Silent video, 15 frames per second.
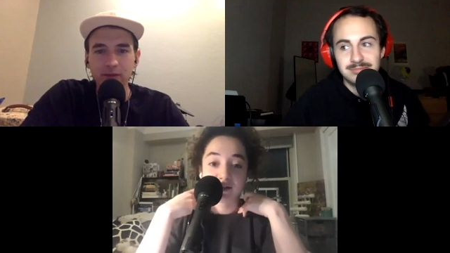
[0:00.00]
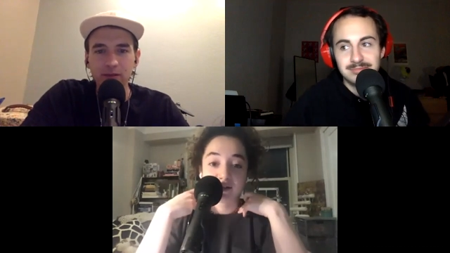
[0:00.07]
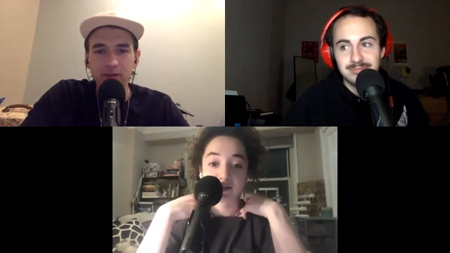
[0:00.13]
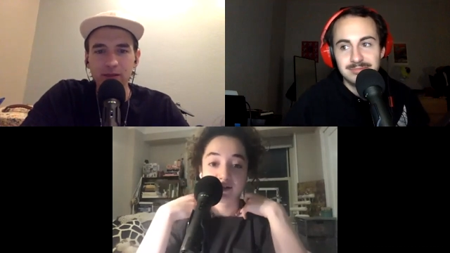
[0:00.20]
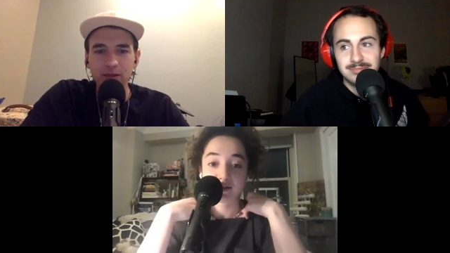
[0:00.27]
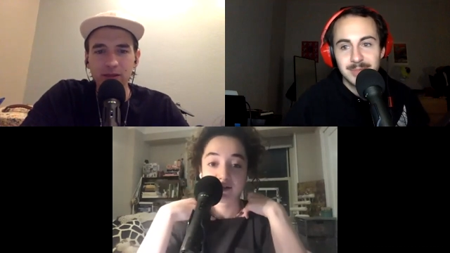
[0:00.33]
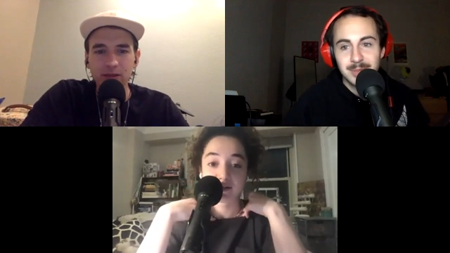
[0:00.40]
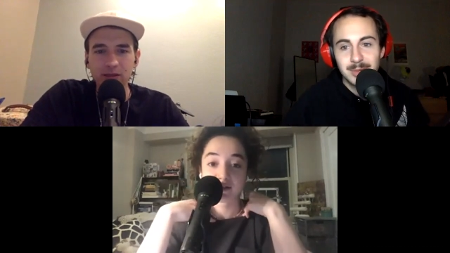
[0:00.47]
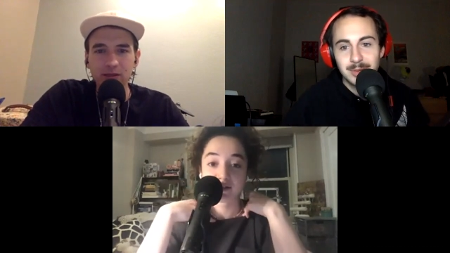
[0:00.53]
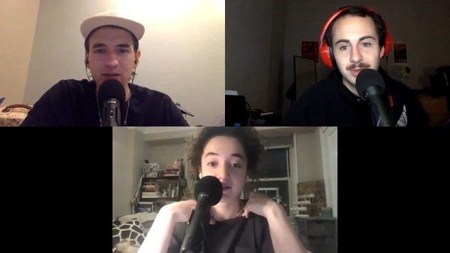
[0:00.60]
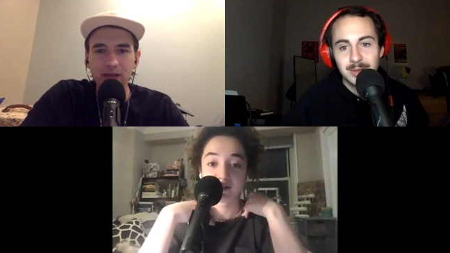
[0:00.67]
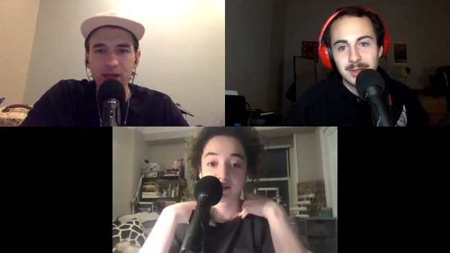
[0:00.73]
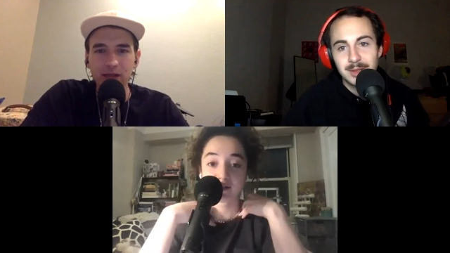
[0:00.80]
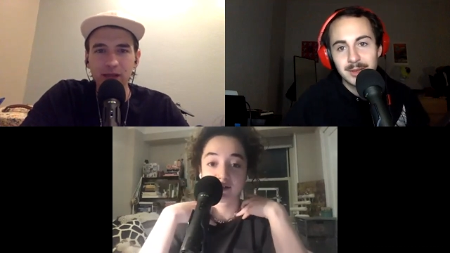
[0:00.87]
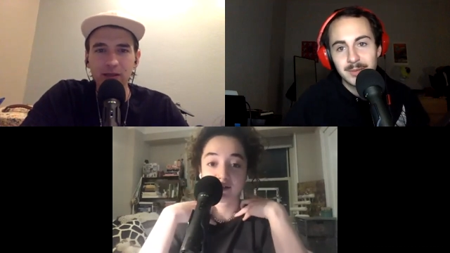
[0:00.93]
Speaker 1: Jeez,
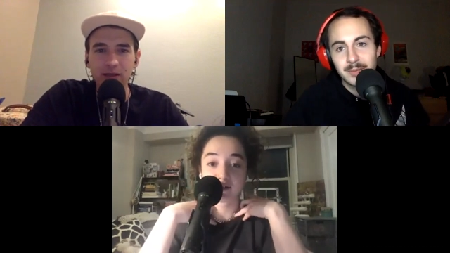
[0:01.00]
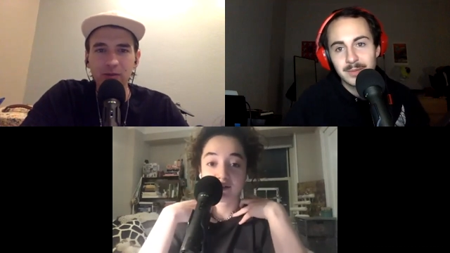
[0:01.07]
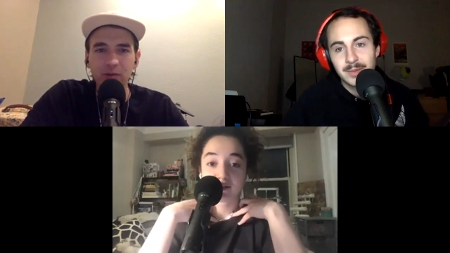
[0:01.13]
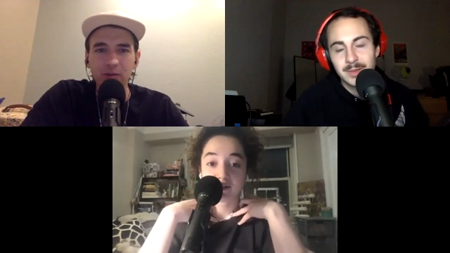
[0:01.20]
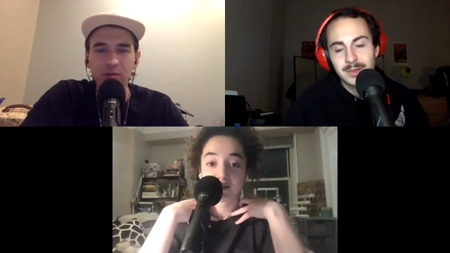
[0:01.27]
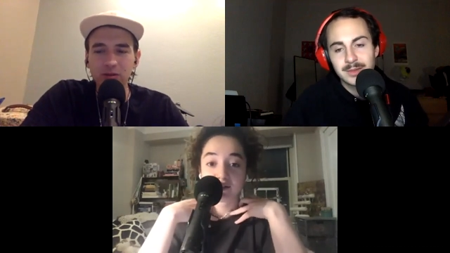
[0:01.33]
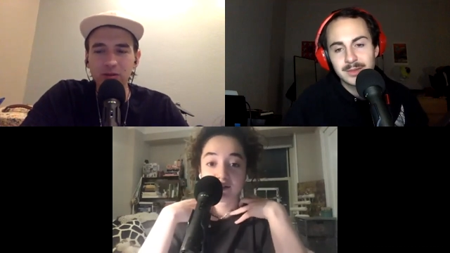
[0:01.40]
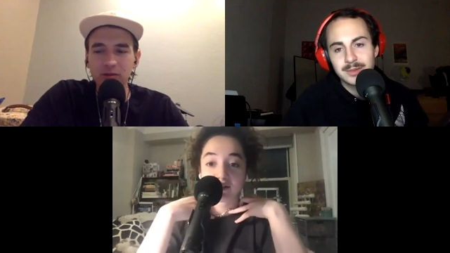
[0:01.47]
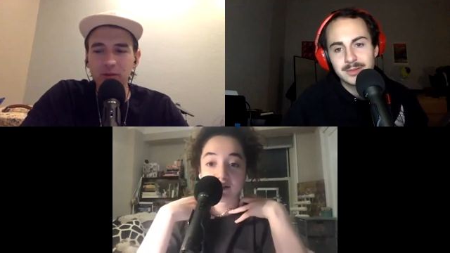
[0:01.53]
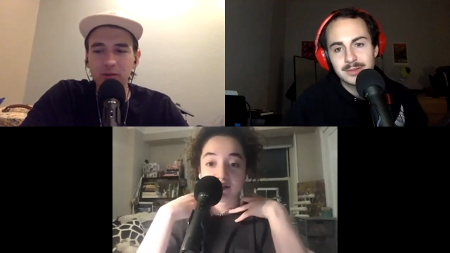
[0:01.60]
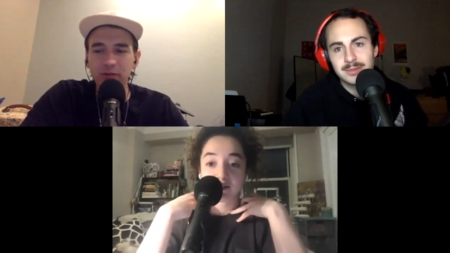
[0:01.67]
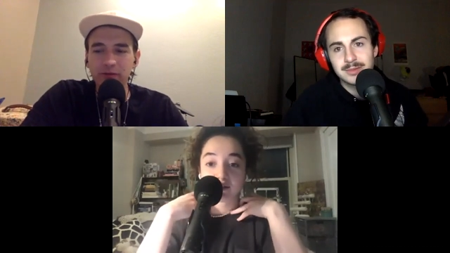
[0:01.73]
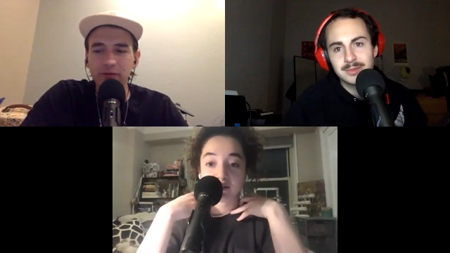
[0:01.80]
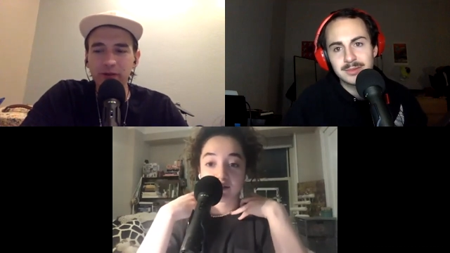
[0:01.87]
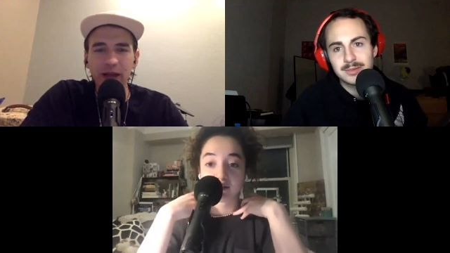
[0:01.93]
Sandy, we used to be
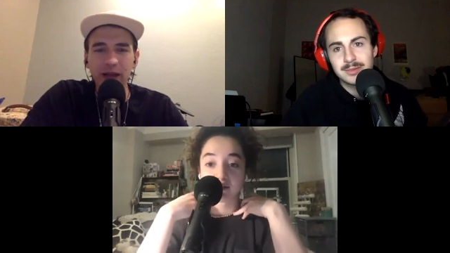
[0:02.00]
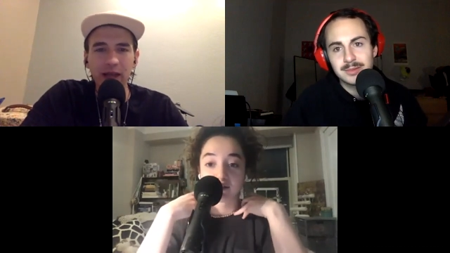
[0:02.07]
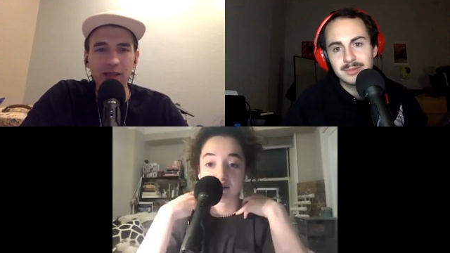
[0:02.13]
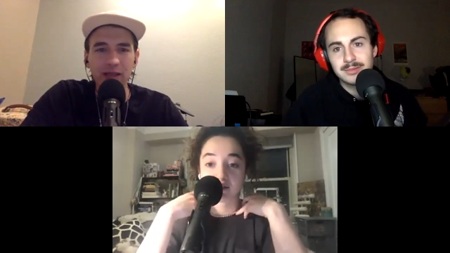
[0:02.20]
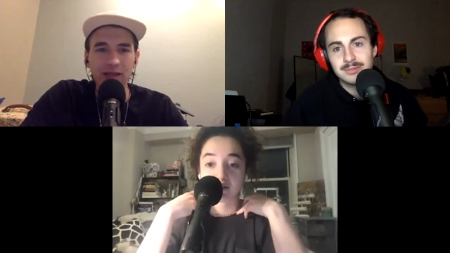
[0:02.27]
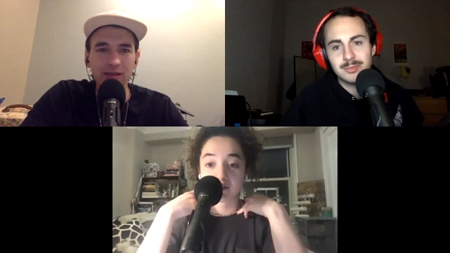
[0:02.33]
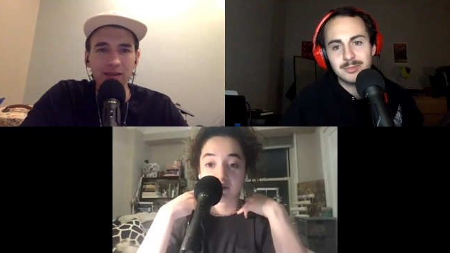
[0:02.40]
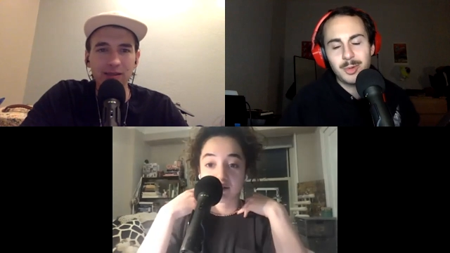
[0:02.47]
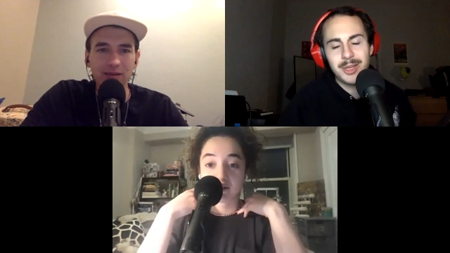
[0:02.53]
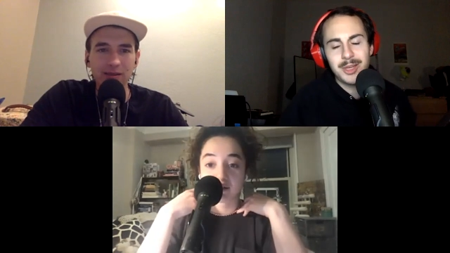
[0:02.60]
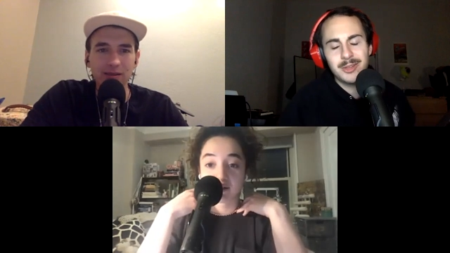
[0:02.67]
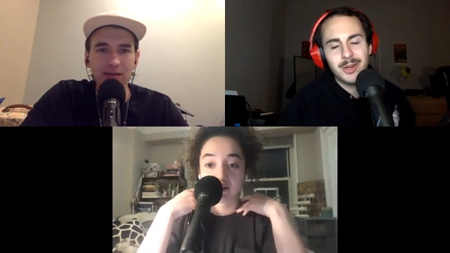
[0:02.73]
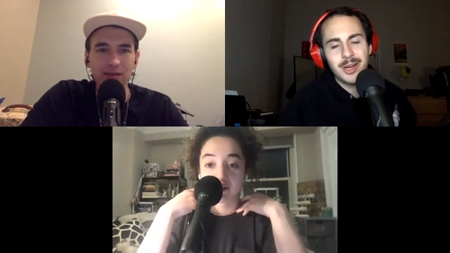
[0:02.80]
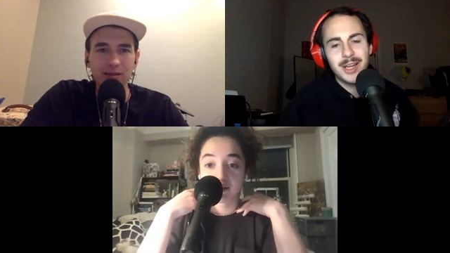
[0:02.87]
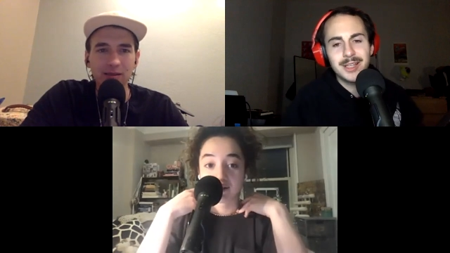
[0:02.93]
friends.
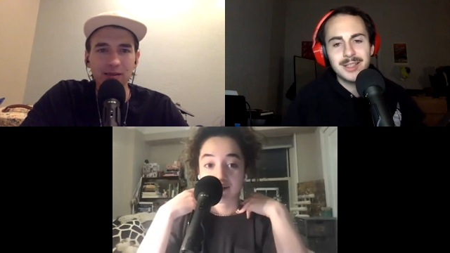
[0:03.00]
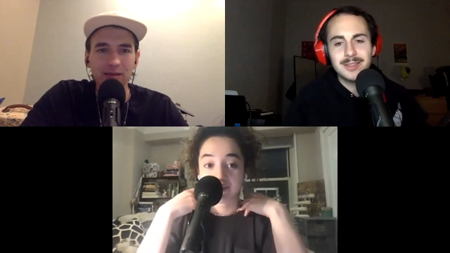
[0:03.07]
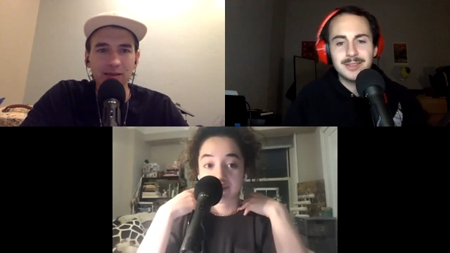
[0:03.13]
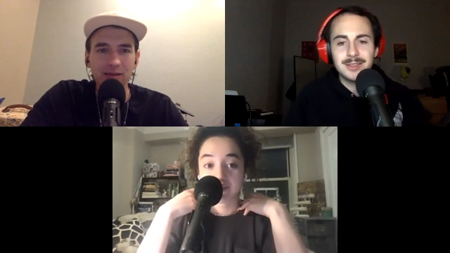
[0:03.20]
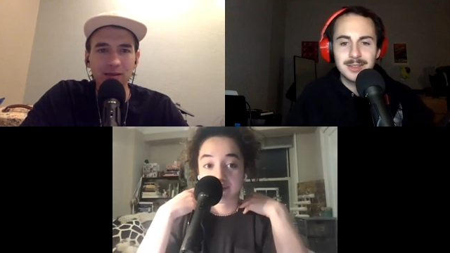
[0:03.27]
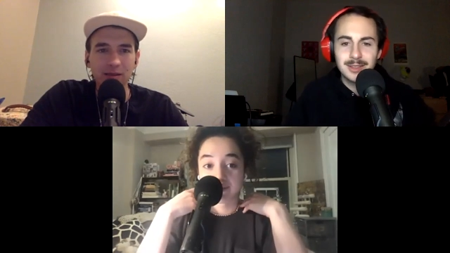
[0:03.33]
Wait, Greg.